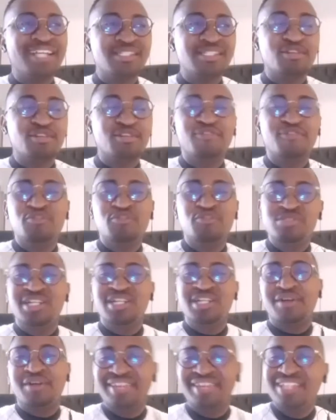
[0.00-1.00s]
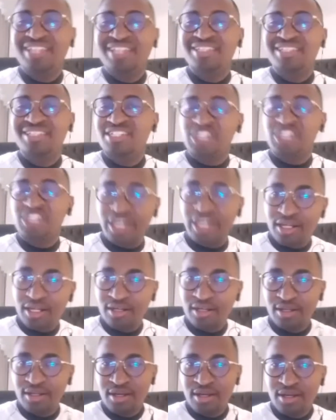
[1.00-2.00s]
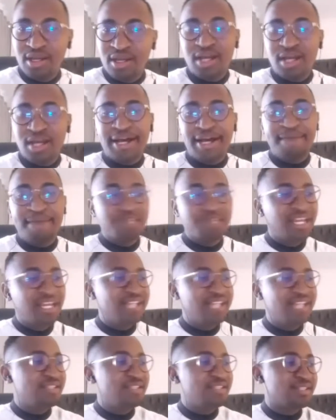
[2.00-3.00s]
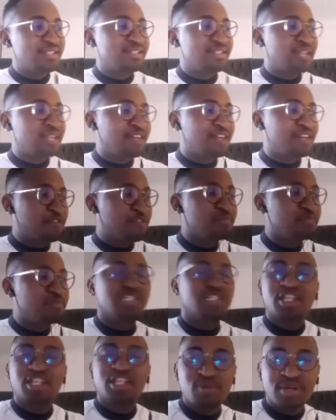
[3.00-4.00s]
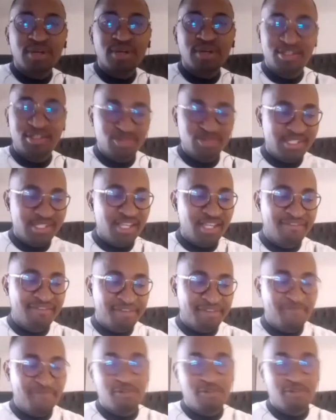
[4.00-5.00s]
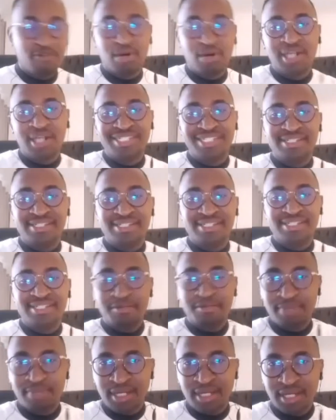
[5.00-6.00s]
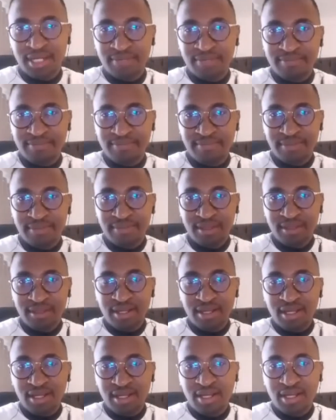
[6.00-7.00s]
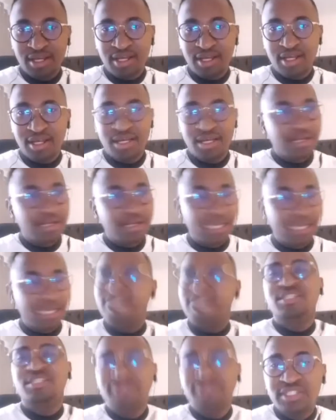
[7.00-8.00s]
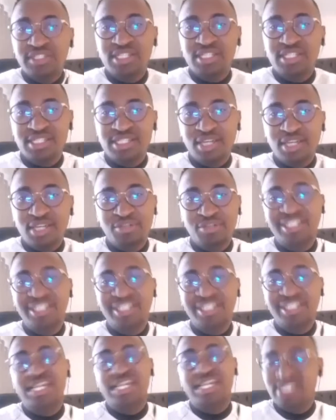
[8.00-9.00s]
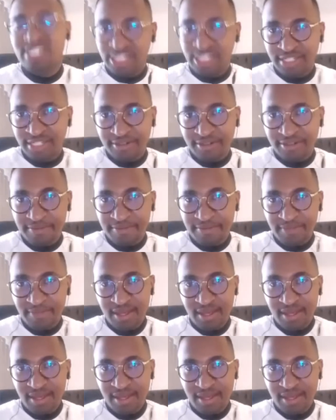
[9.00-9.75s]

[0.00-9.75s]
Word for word: guys, instead of using our 13th check, uh, let's start from January to save up for our December uh, activities that we engage in.